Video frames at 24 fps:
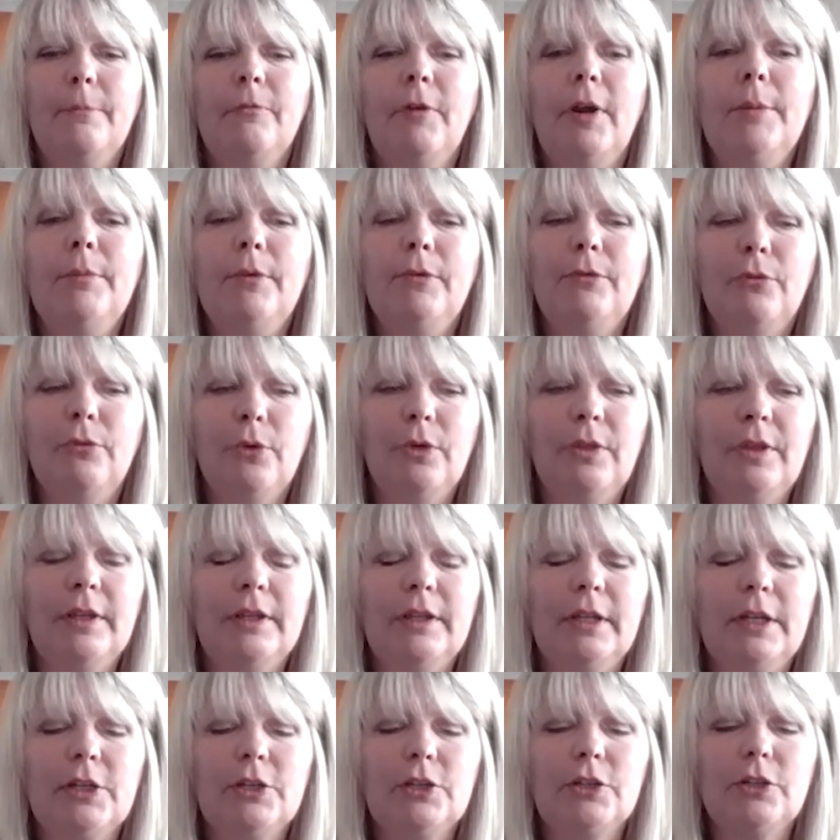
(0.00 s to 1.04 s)
right before the
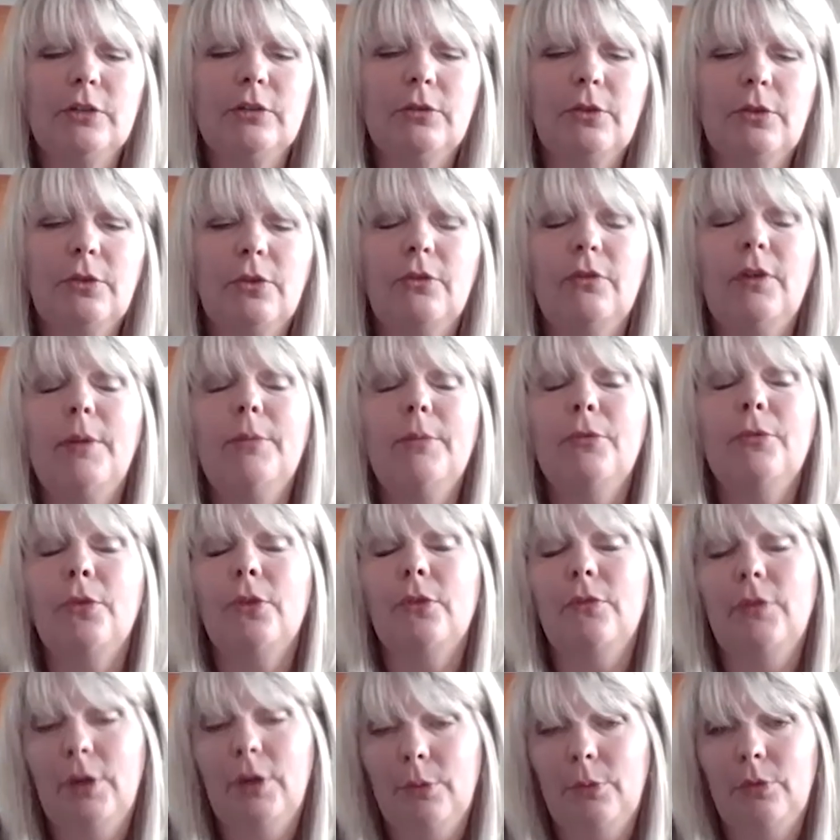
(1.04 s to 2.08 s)
election, right before
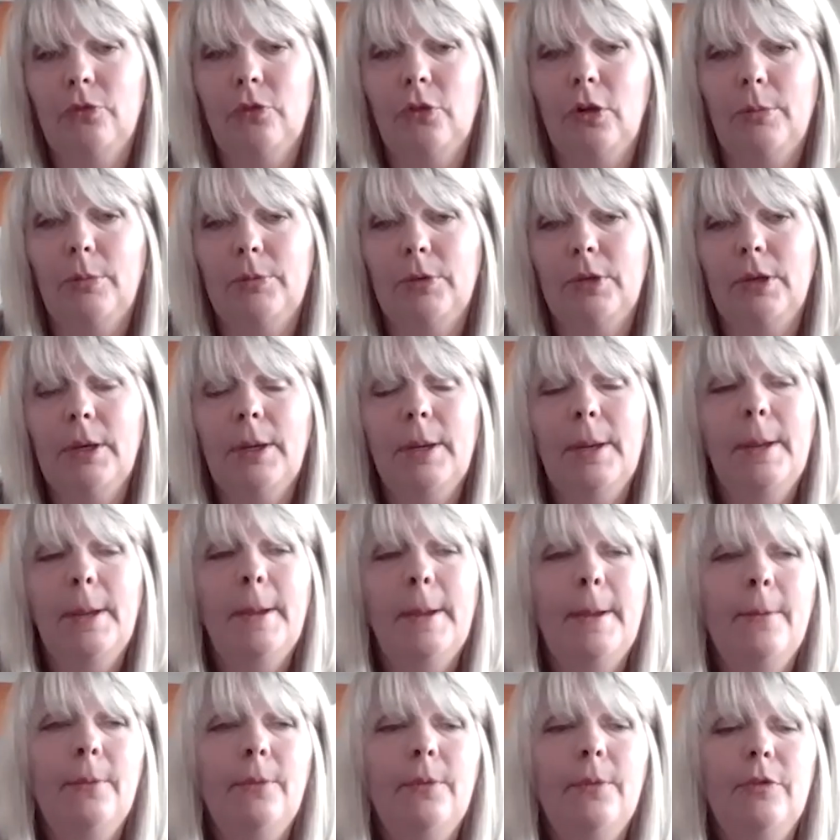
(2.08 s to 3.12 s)
the writ was dropped,
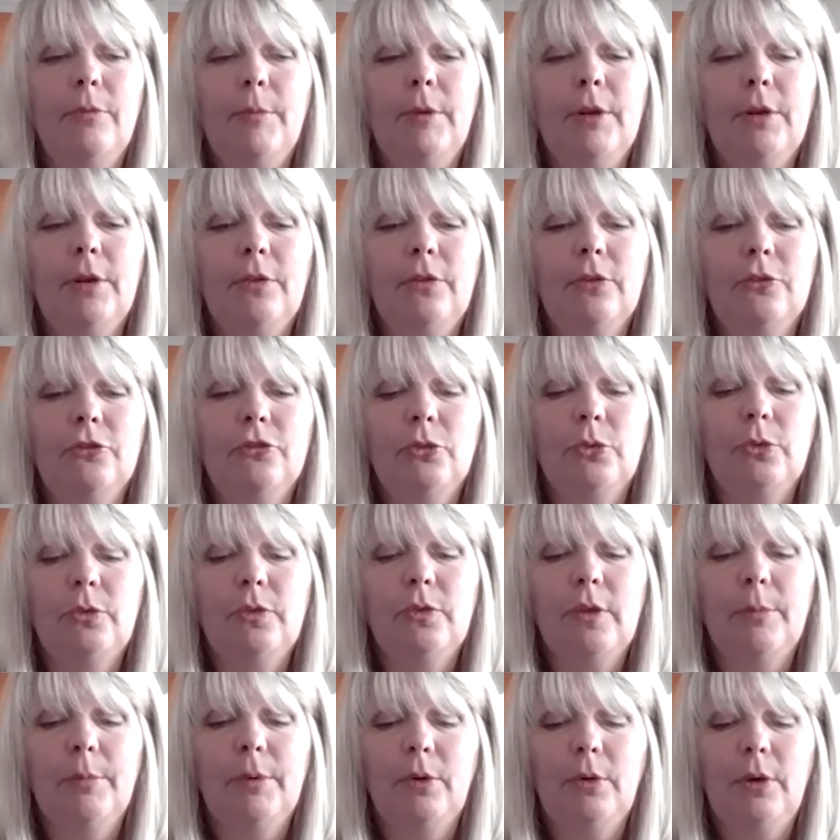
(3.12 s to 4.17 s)
with Minister
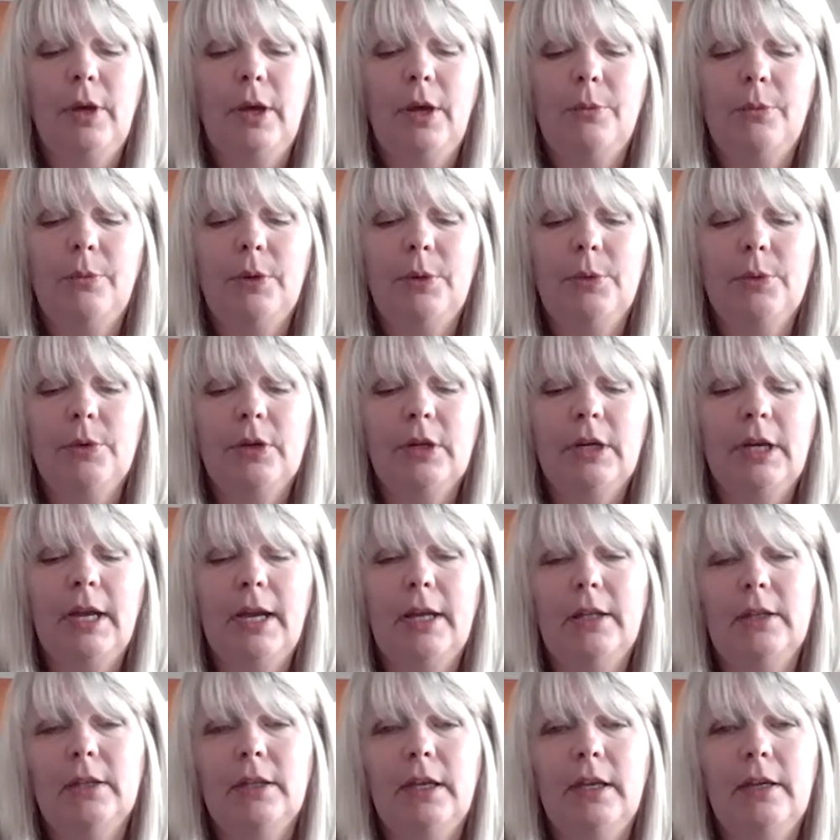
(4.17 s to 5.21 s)
Schulz about how we were going to
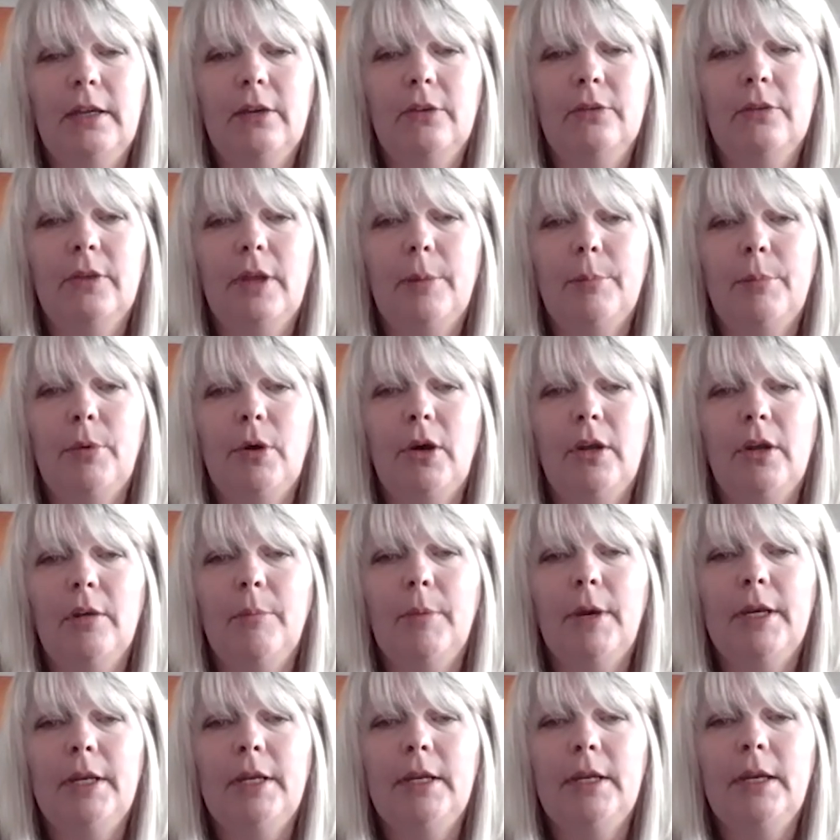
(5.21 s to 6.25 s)
allocate out that pot of
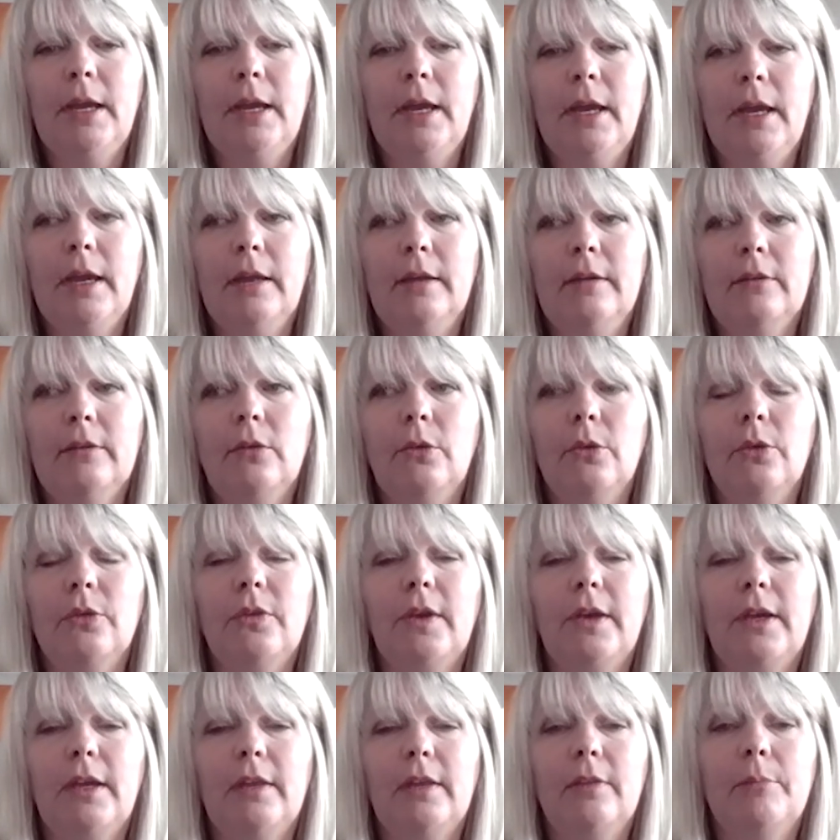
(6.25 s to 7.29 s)
money. And of course
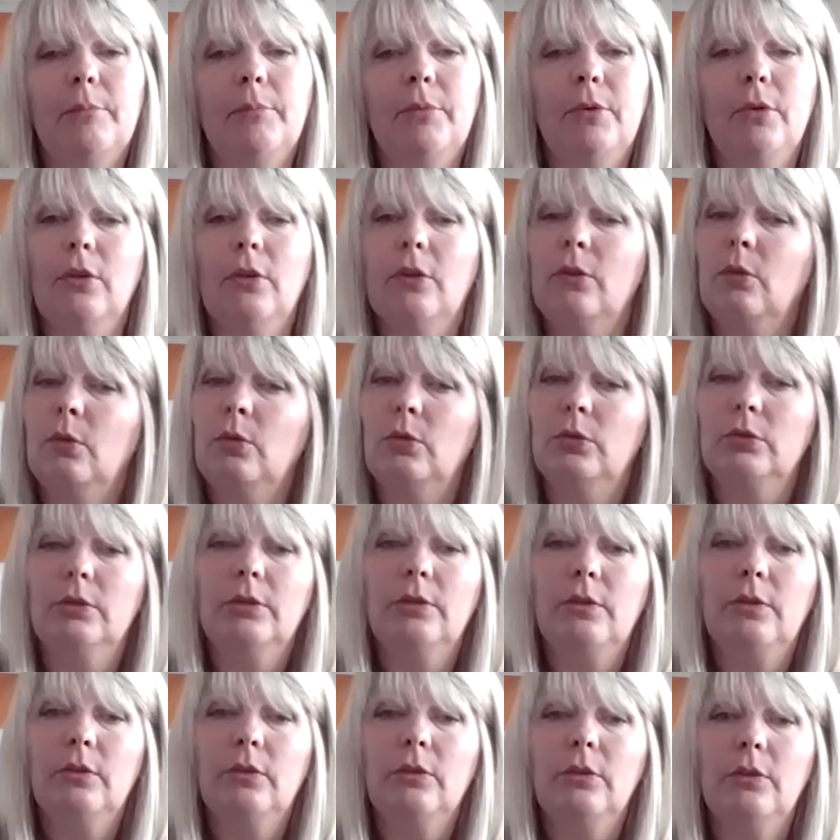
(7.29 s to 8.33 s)
that gets put on hold
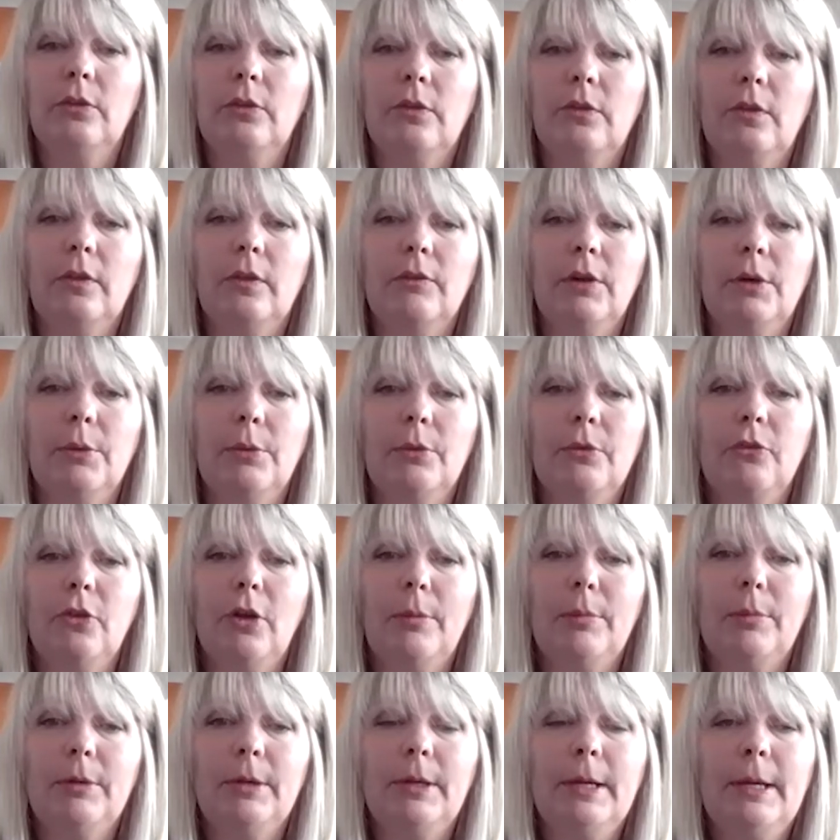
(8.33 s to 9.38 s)
as soon as the writ was
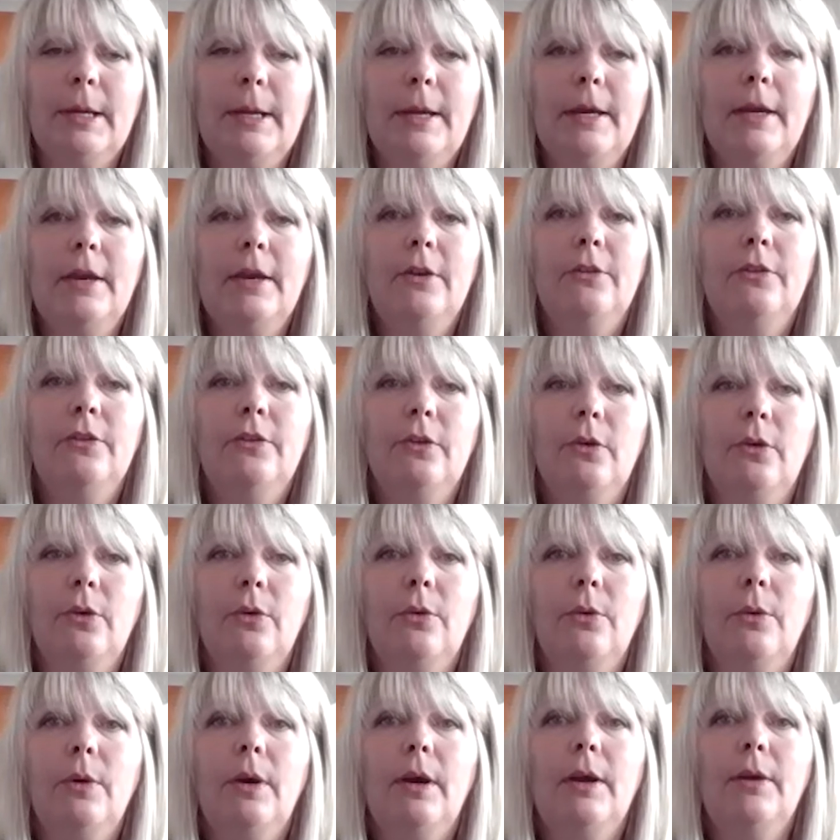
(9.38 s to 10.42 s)
dropped.
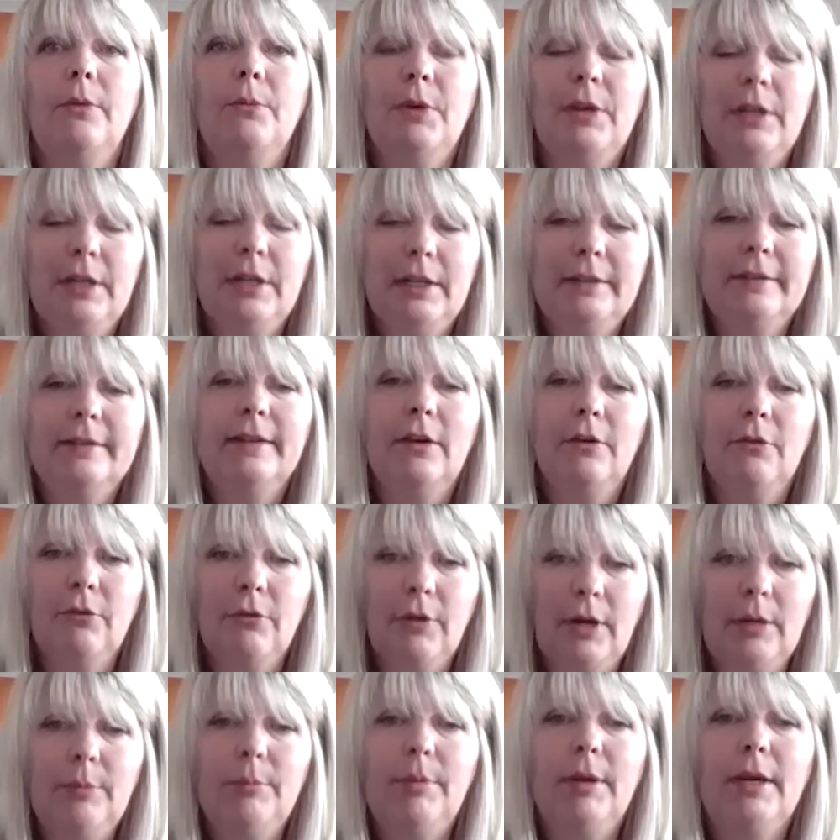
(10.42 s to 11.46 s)
So we need to get
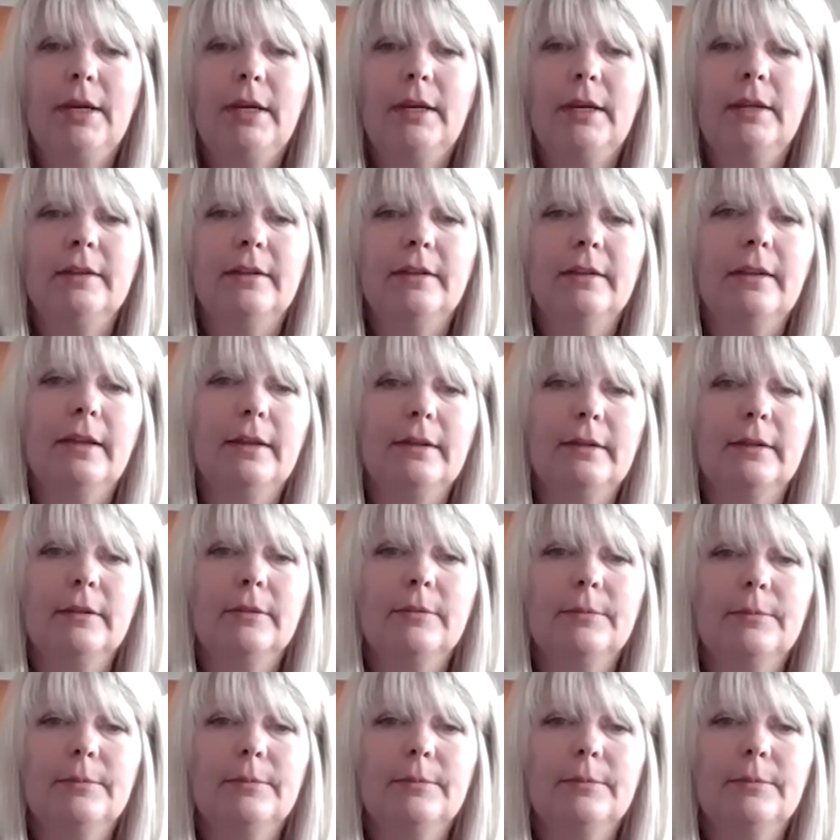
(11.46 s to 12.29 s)
right back into that.